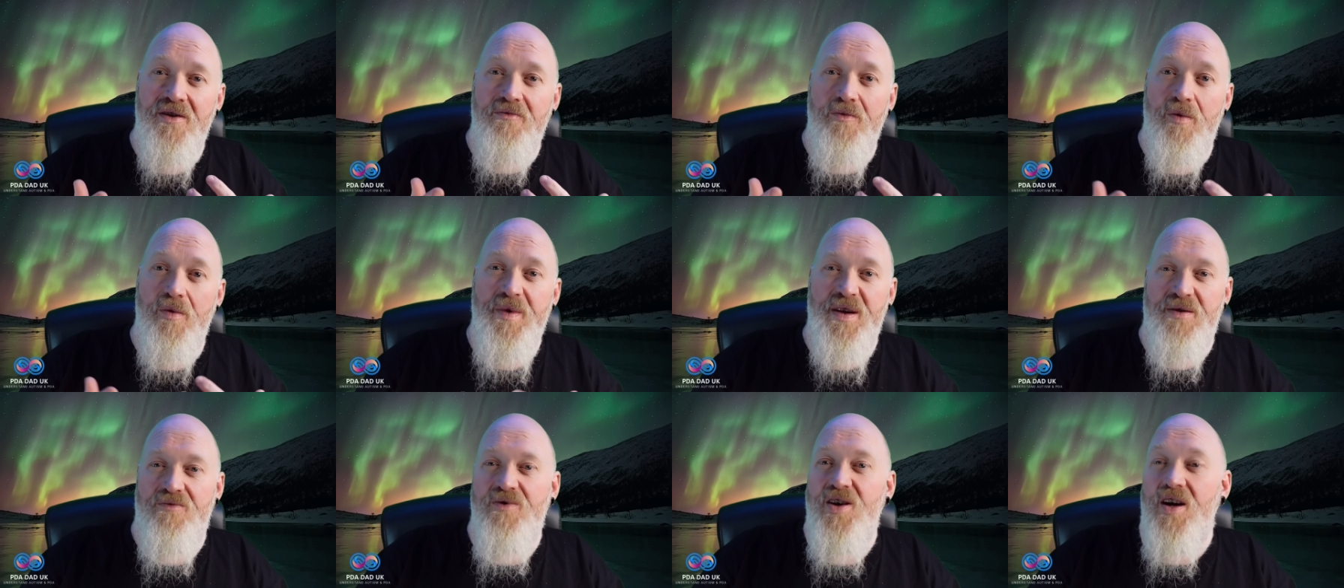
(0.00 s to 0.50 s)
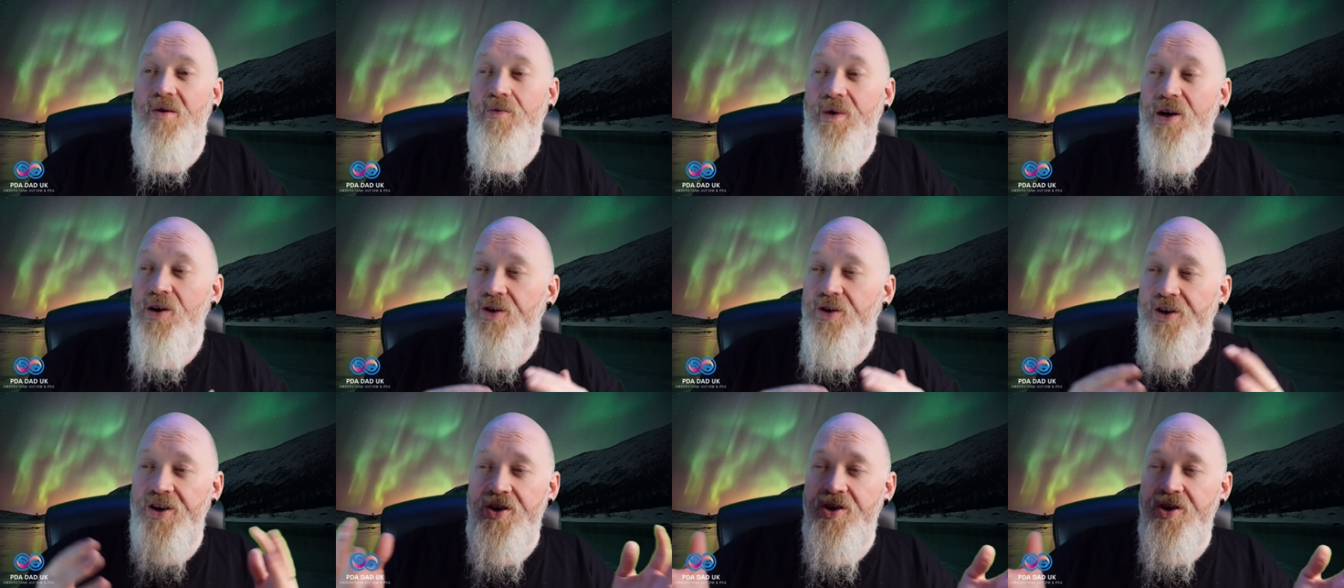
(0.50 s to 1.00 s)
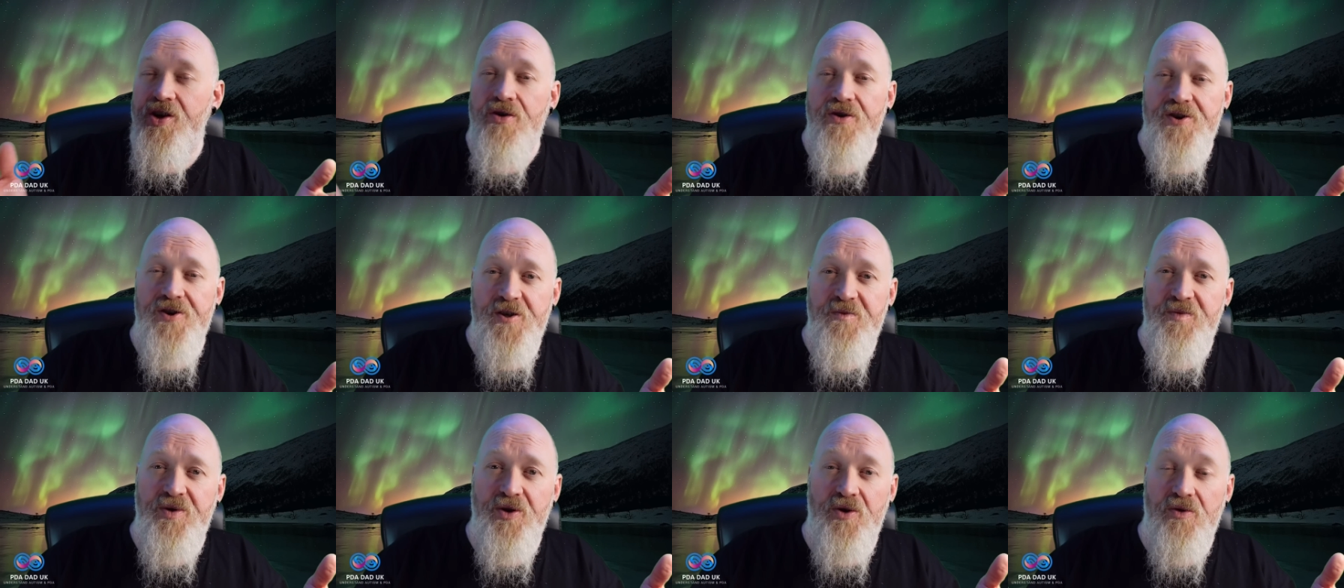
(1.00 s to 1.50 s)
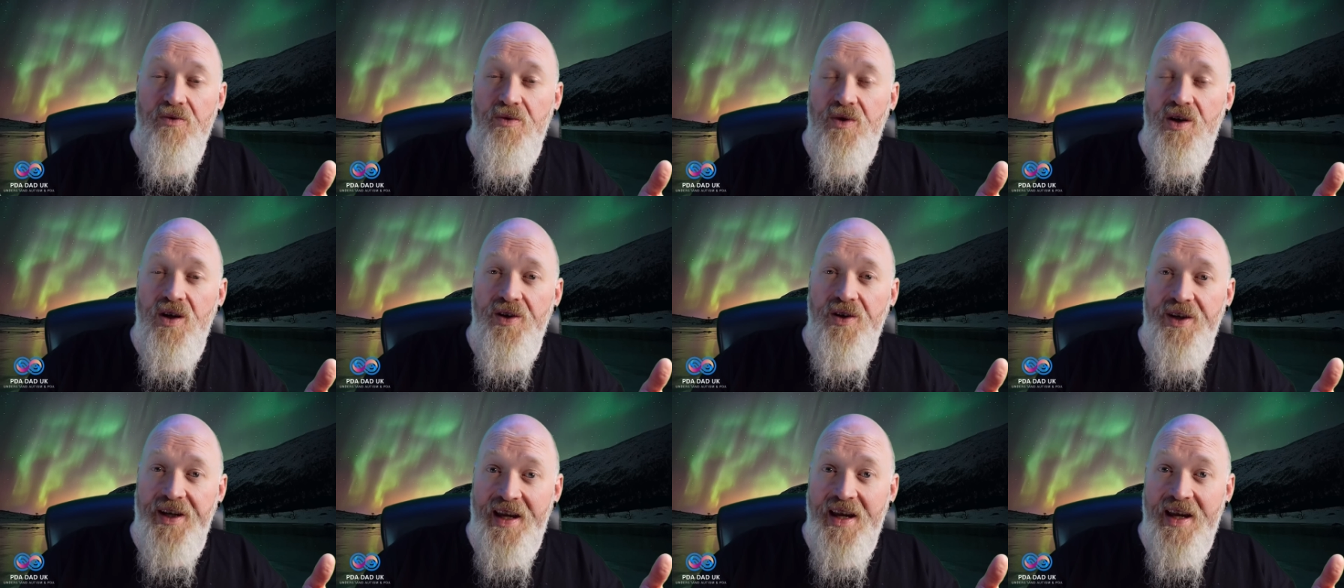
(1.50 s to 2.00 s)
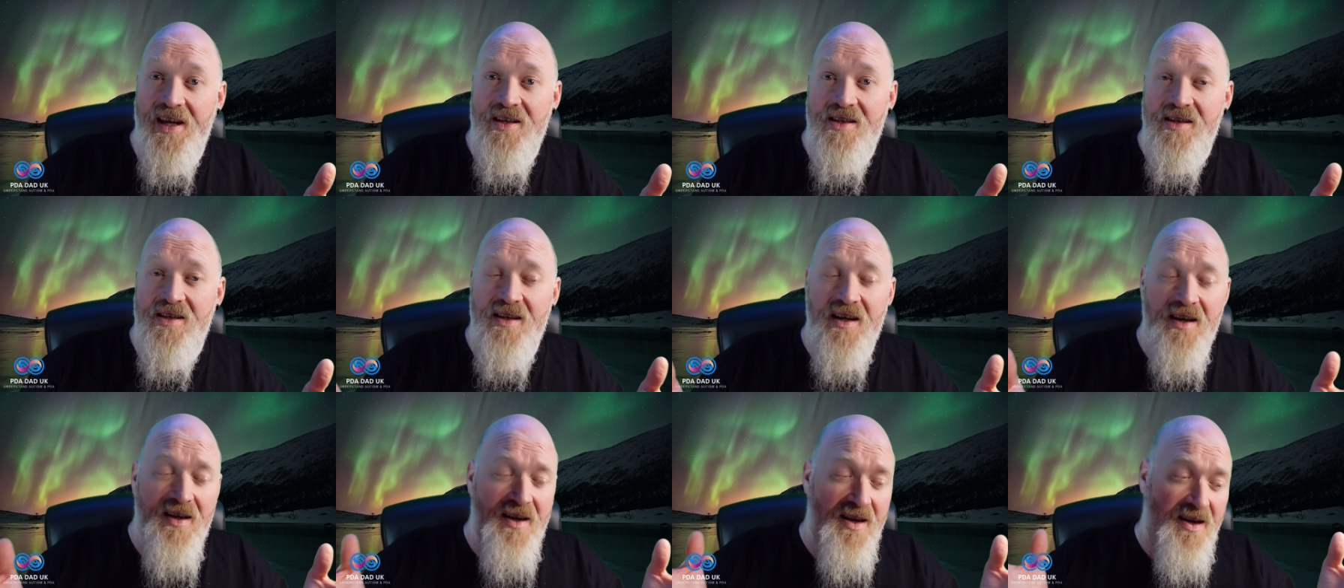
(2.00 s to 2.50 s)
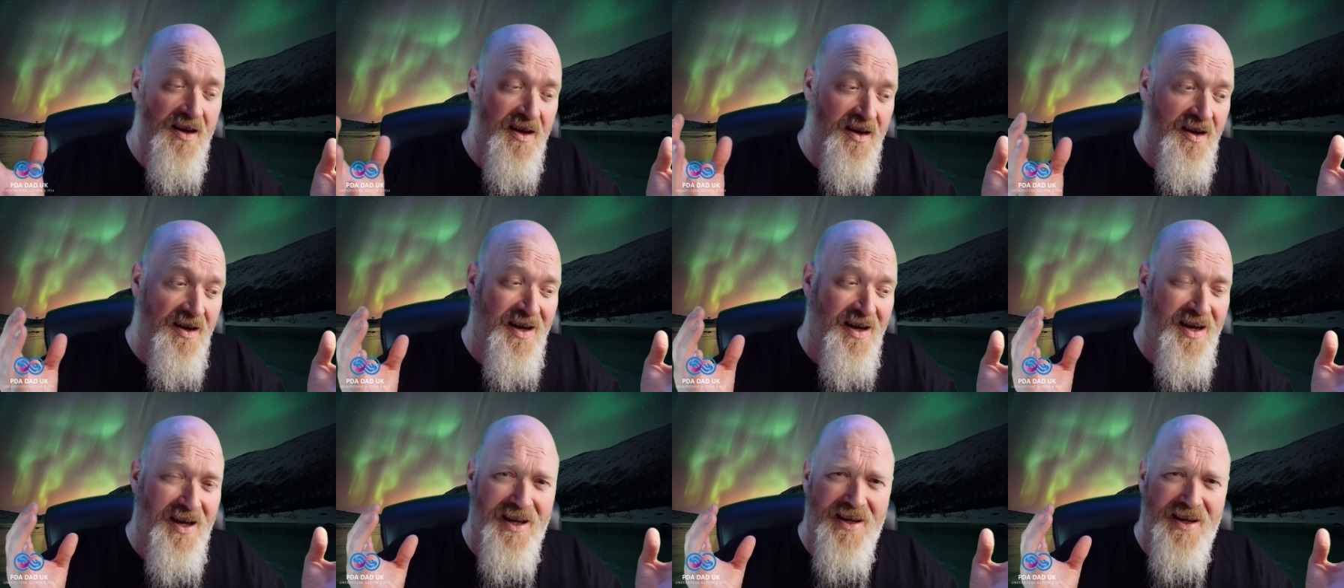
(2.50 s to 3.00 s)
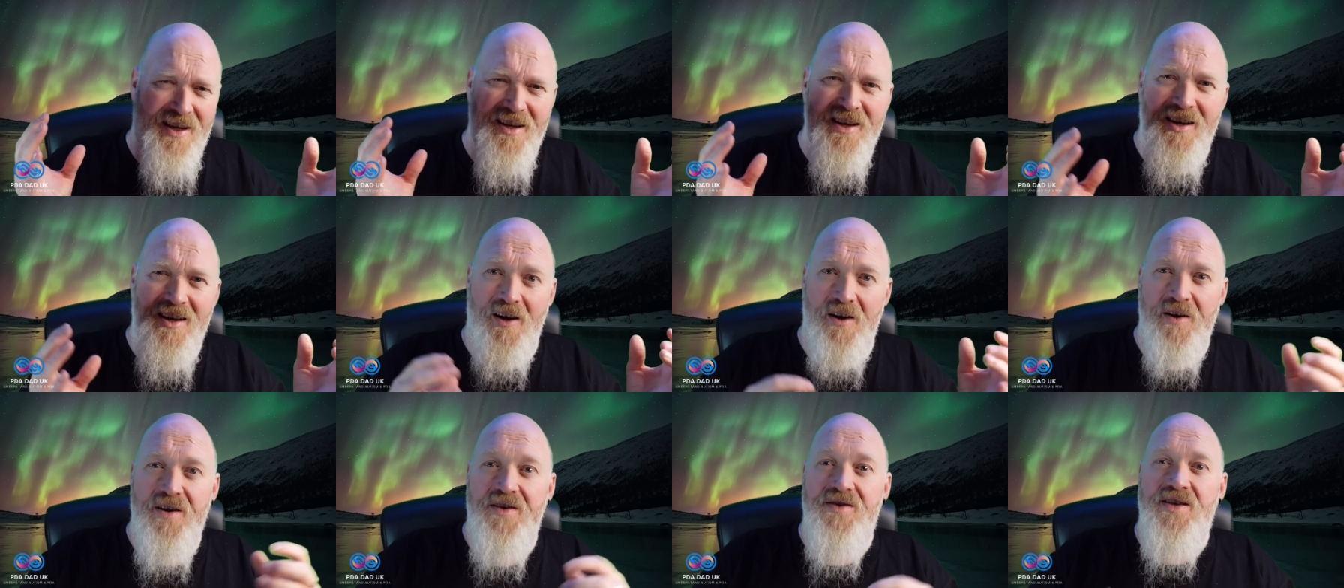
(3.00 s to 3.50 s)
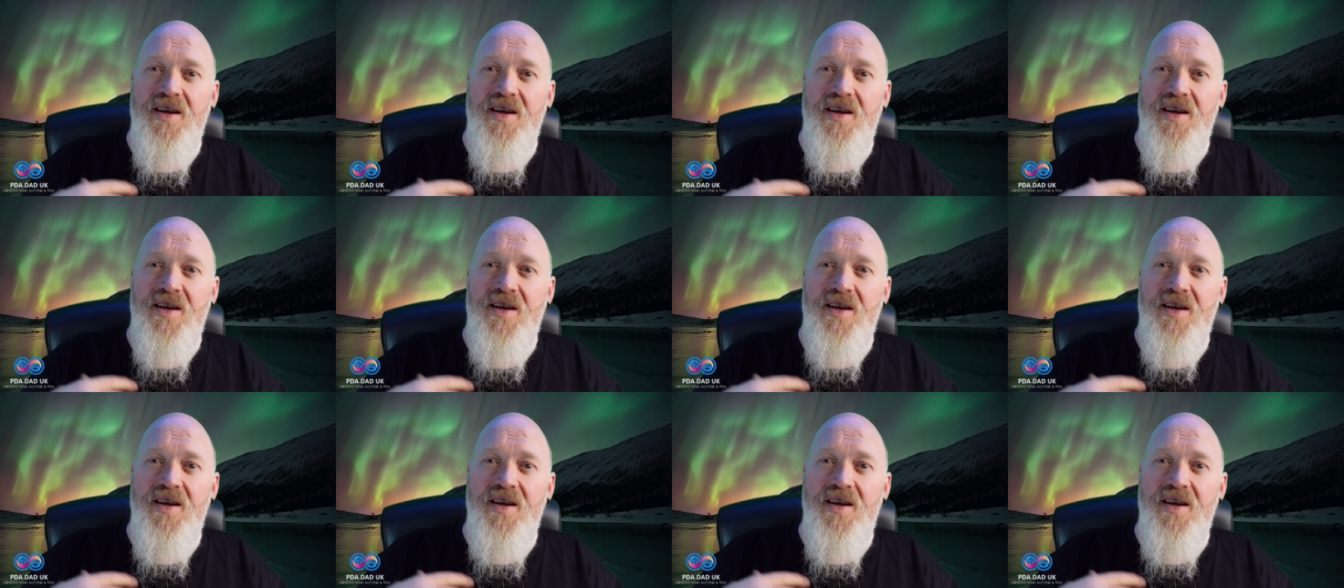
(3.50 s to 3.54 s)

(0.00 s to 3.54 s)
When we, you know, we look at a neurotypical world, I guess, and you know if